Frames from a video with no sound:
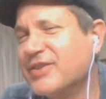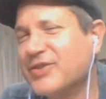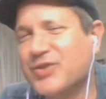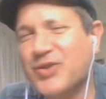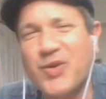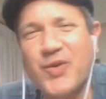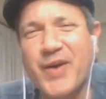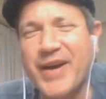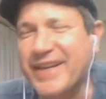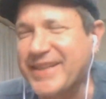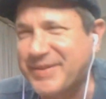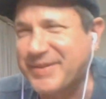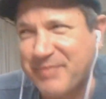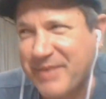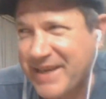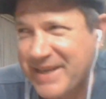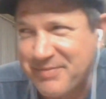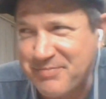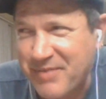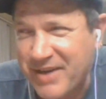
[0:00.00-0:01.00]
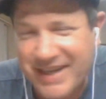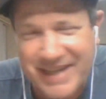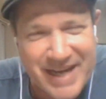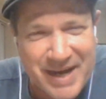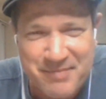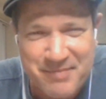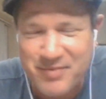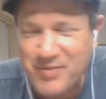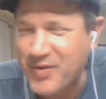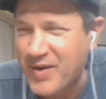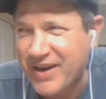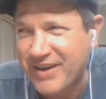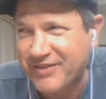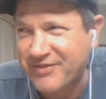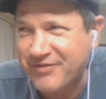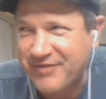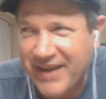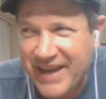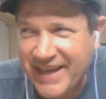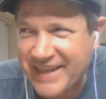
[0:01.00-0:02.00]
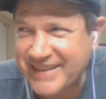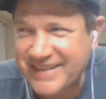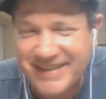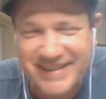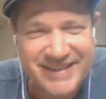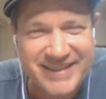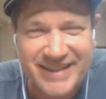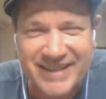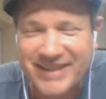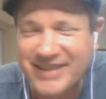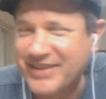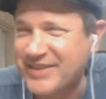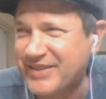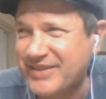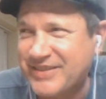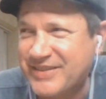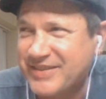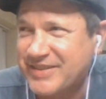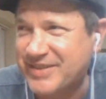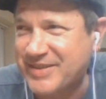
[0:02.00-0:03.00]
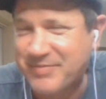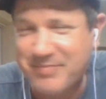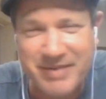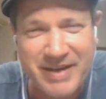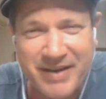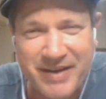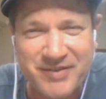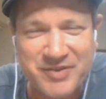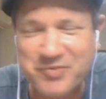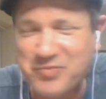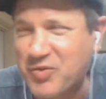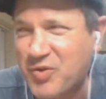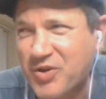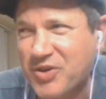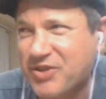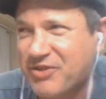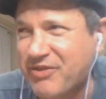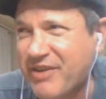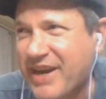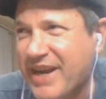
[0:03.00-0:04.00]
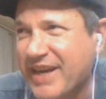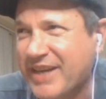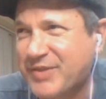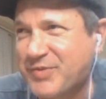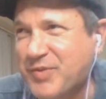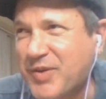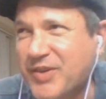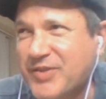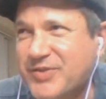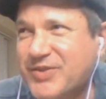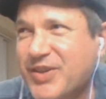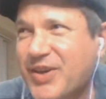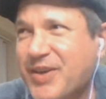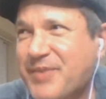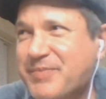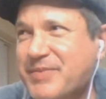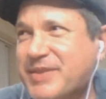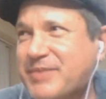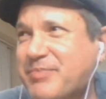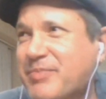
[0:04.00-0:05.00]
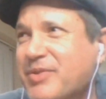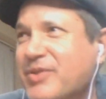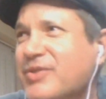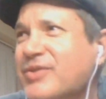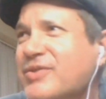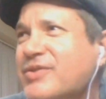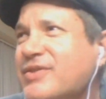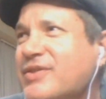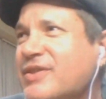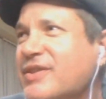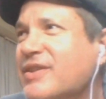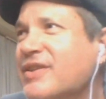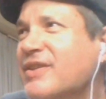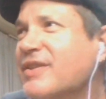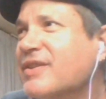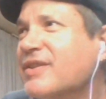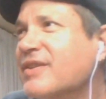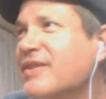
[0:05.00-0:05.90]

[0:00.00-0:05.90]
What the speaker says: It's always been my number one fantasy to be able to walk around while time is paused.